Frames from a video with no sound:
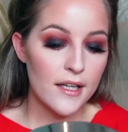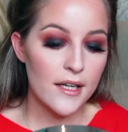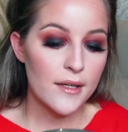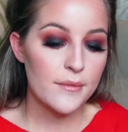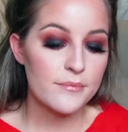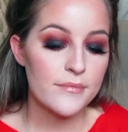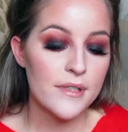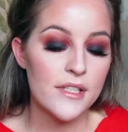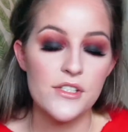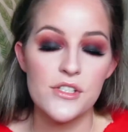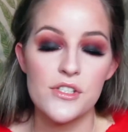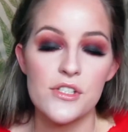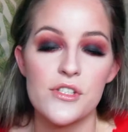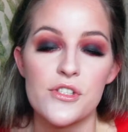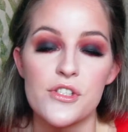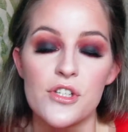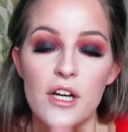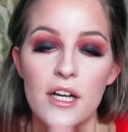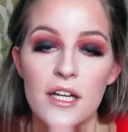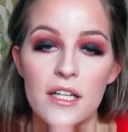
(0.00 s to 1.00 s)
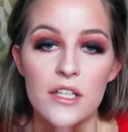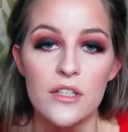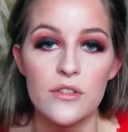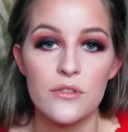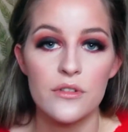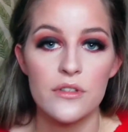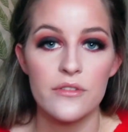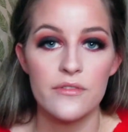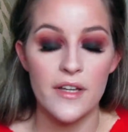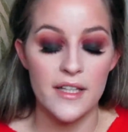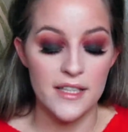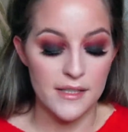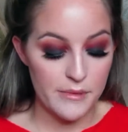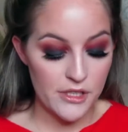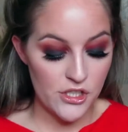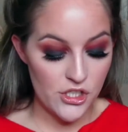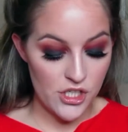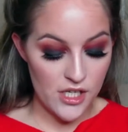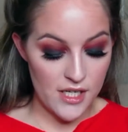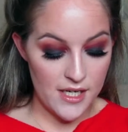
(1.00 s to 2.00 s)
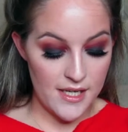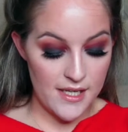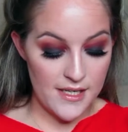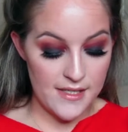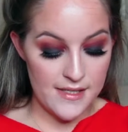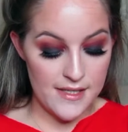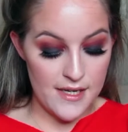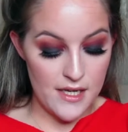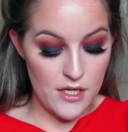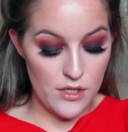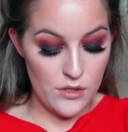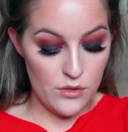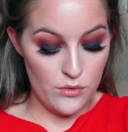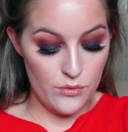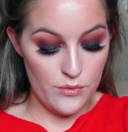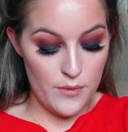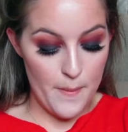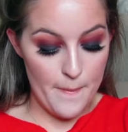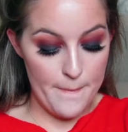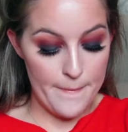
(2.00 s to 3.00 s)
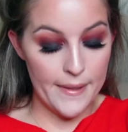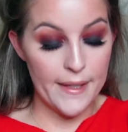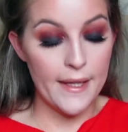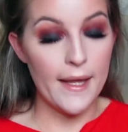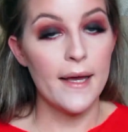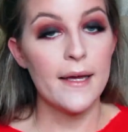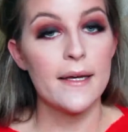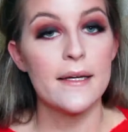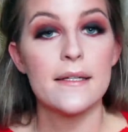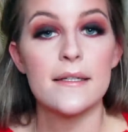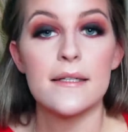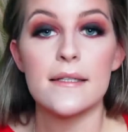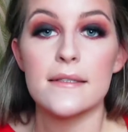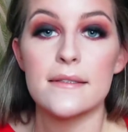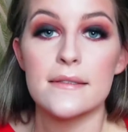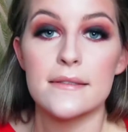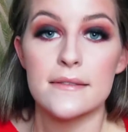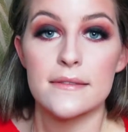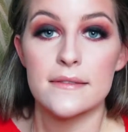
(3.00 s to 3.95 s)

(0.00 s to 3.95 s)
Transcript: Okay, let's just try and ignore the fact that my chin is now black.